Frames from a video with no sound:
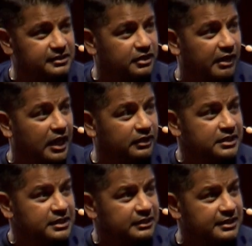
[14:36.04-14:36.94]
in the crowd,
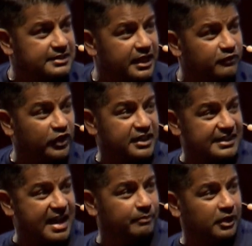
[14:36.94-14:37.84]
that's saying, for
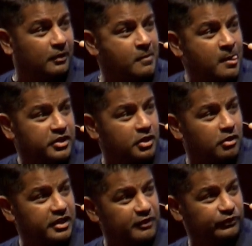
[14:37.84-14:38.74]
example,
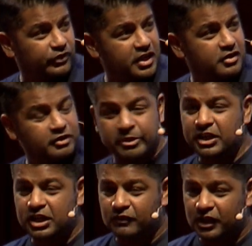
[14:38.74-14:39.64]
if 300
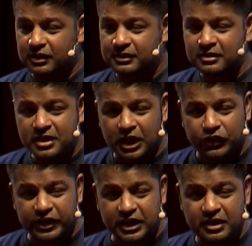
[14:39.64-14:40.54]
million of us
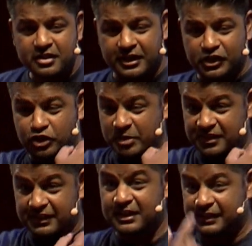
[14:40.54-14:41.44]
agree that it should be
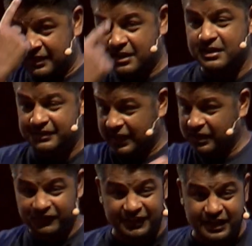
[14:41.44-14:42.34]
this instead
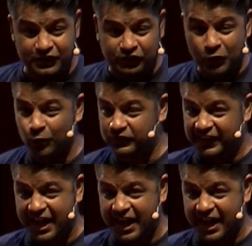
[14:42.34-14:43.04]
of this, who's the